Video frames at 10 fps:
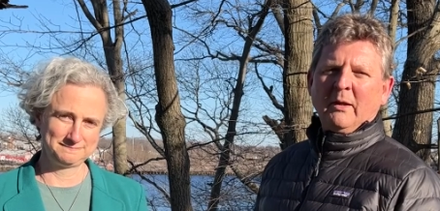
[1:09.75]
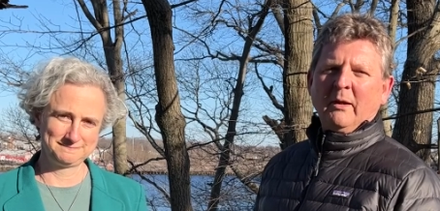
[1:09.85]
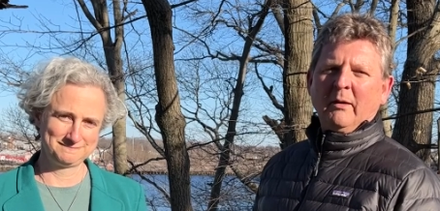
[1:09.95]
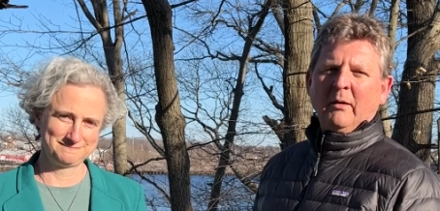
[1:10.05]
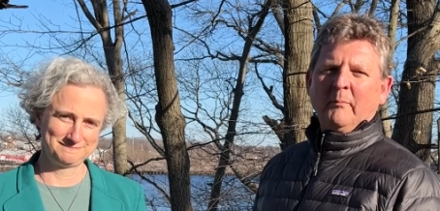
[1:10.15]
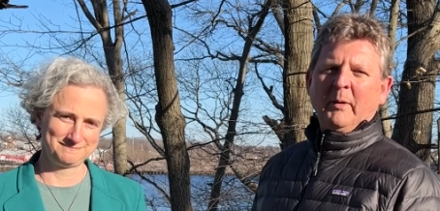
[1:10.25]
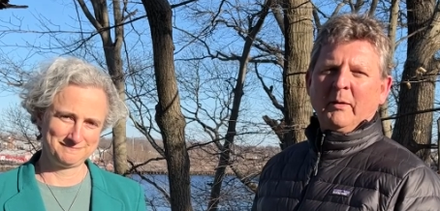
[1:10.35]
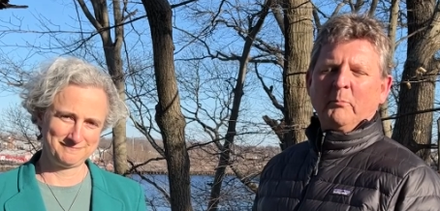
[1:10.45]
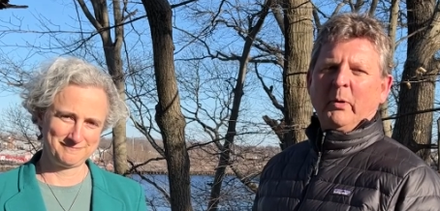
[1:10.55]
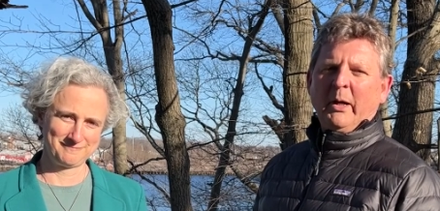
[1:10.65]
Speaker 1: um,
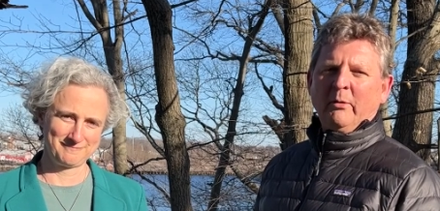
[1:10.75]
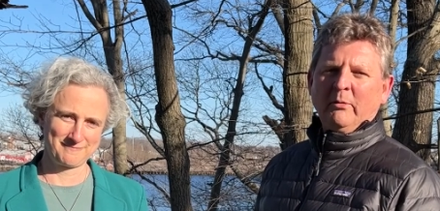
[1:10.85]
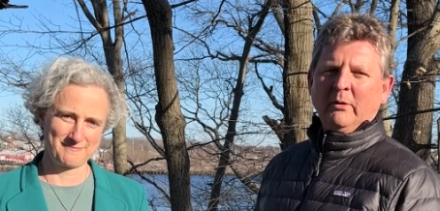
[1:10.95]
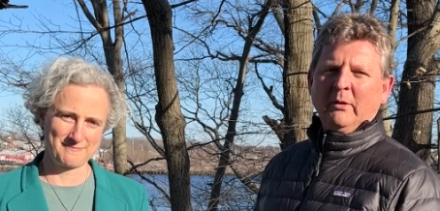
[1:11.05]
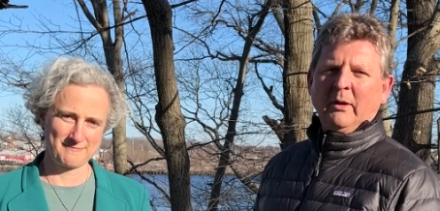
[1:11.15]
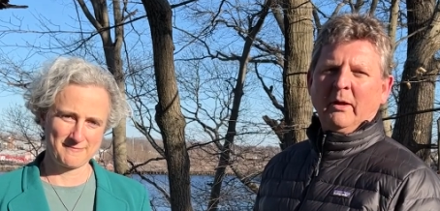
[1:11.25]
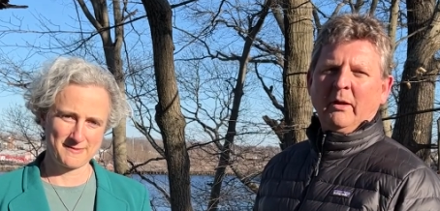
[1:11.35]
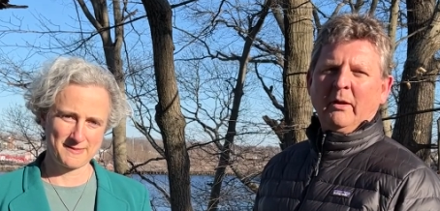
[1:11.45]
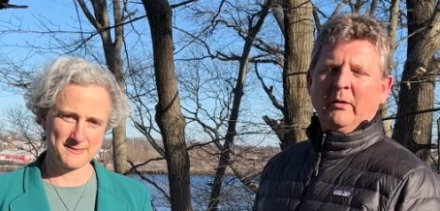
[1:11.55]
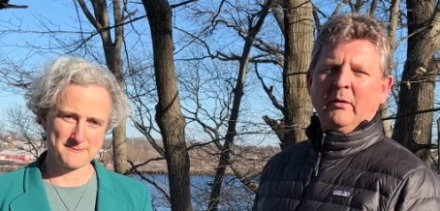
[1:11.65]
at Brown
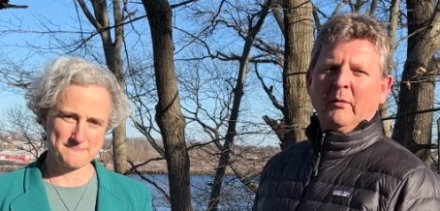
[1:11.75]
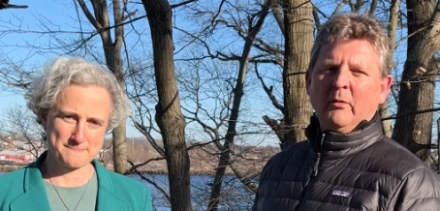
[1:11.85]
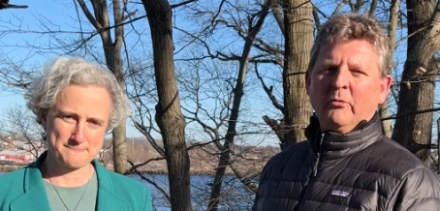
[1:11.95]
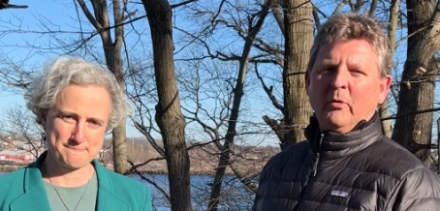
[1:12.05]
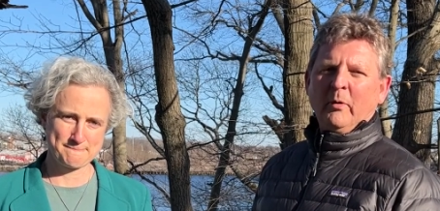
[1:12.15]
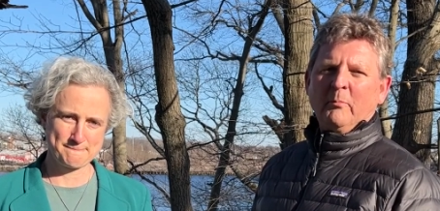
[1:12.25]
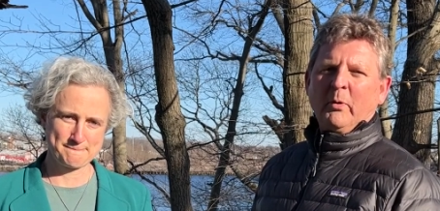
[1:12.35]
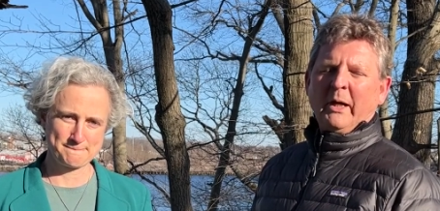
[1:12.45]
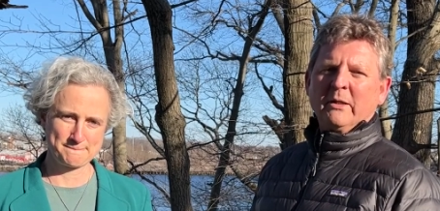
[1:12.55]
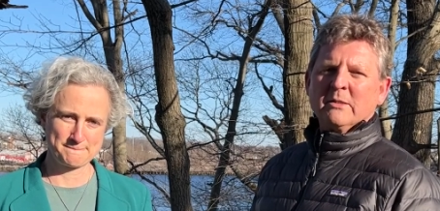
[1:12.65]
and also a
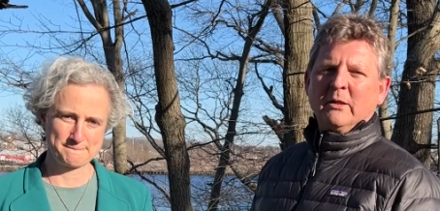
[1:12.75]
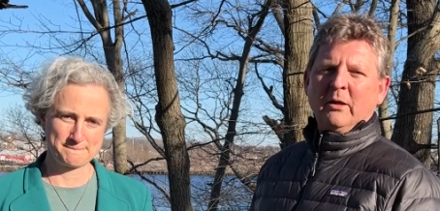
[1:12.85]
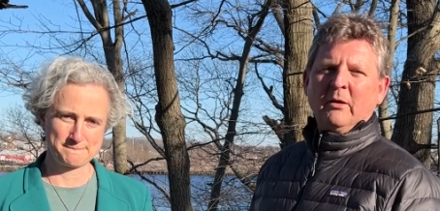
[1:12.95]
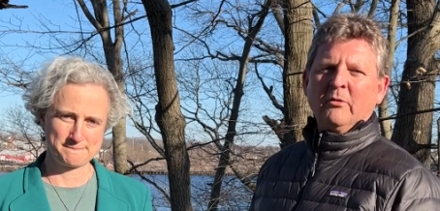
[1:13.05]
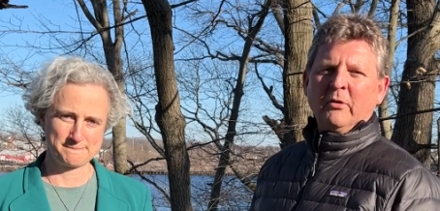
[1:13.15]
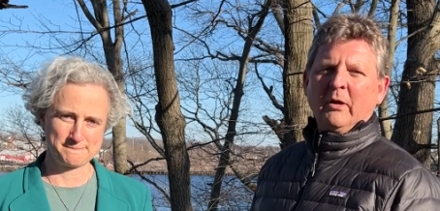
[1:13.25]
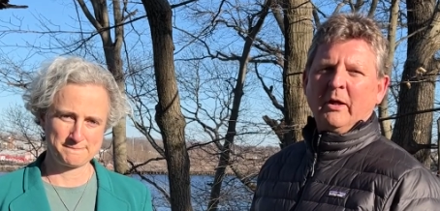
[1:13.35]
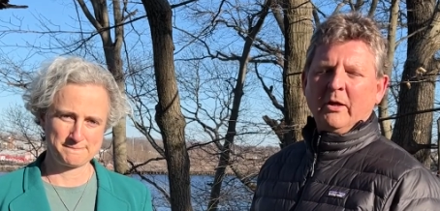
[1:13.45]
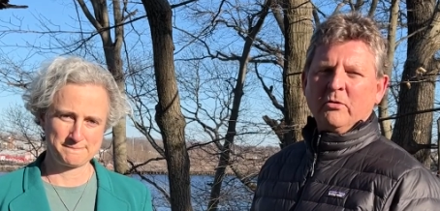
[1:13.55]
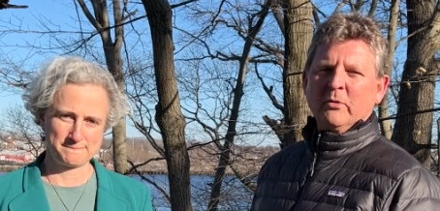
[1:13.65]
practicing
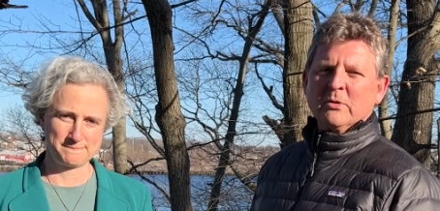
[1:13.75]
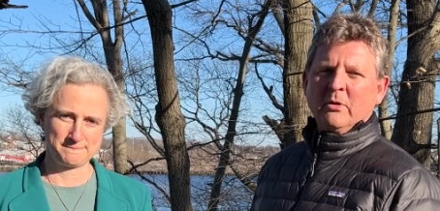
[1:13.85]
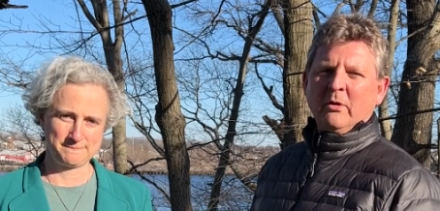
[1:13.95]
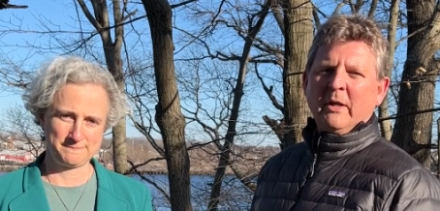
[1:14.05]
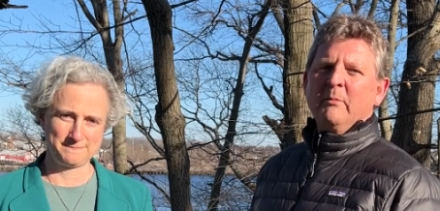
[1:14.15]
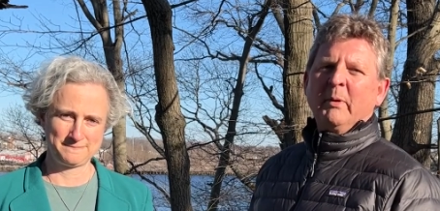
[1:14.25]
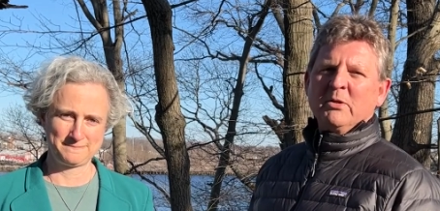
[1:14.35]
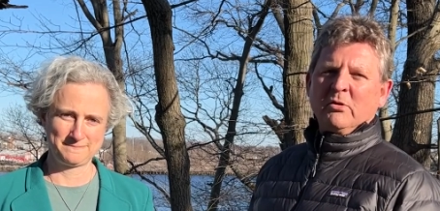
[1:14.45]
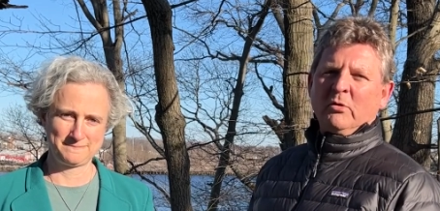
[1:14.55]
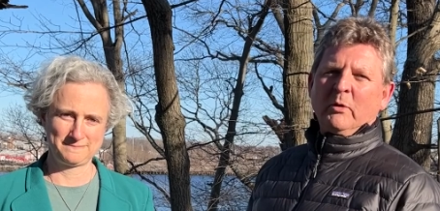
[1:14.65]
psychiatrist on
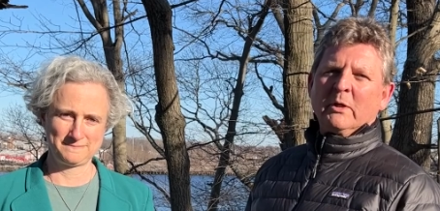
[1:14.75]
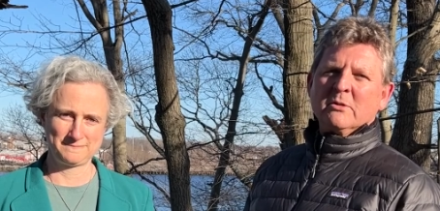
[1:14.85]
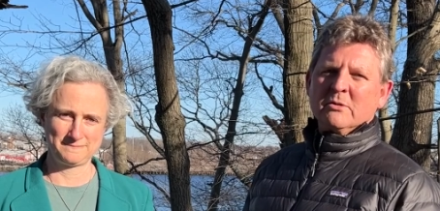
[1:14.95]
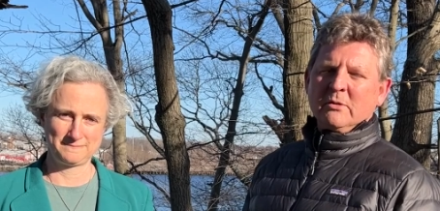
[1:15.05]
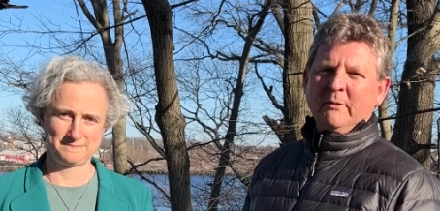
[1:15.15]
inpatient units.